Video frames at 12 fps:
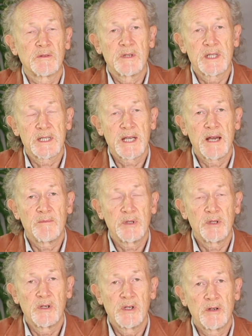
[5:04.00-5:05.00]
understand
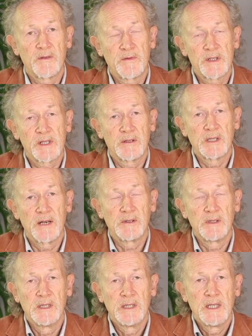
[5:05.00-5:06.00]
purely on a physical
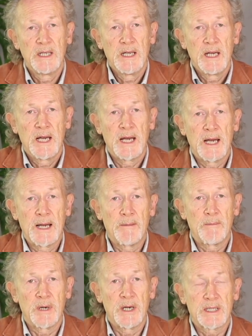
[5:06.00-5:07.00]
level,
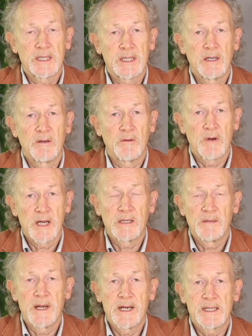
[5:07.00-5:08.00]
but
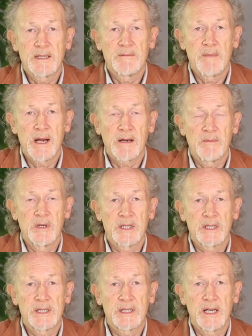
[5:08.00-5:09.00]
Oriental medicine,
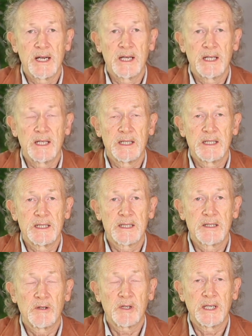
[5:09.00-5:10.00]
macrobiotics, is
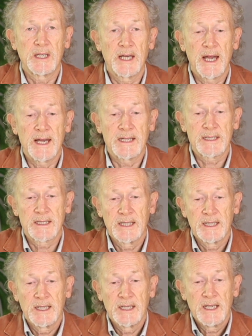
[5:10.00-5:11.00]
looking at
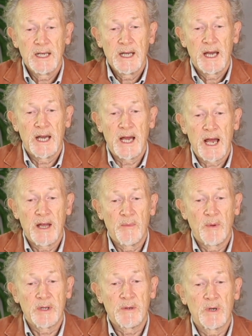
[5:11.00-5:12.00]
how the
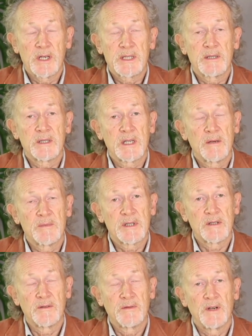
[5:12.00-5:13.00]
body works in terms
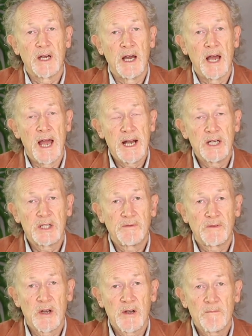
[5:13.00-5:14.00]
of energy
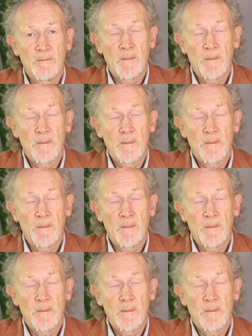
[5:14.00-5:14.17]
flow